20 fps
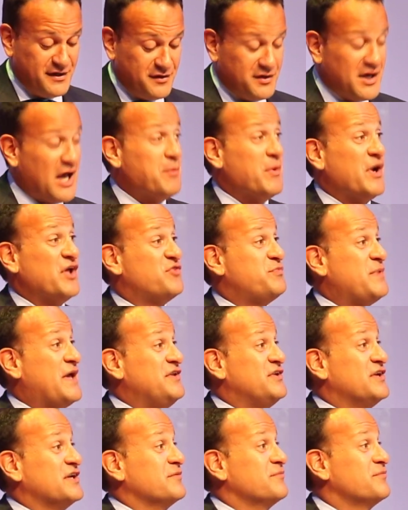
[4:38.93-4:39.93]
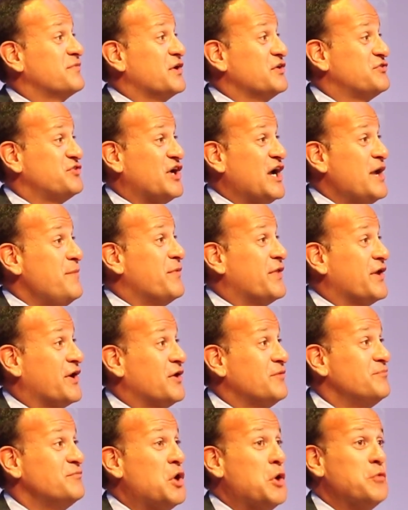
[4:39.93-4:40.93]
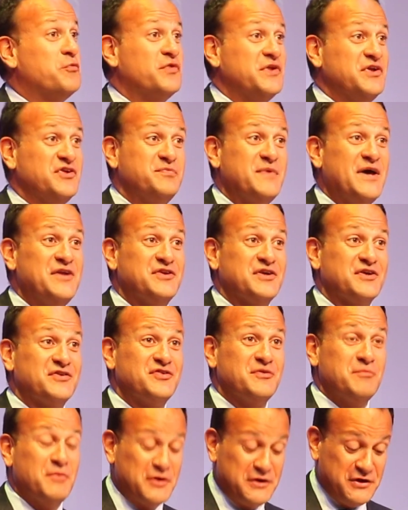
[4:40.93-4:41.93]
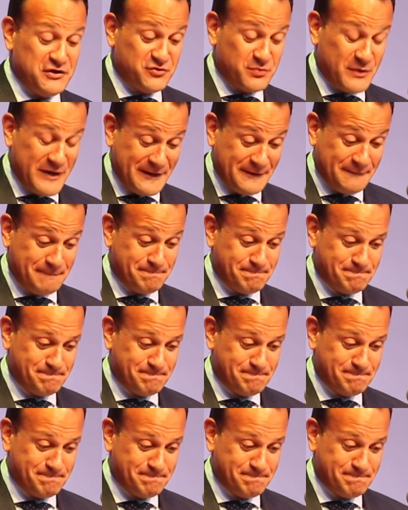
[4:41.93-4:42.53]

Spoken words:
and while spending their time there, hopefully spending some money as well.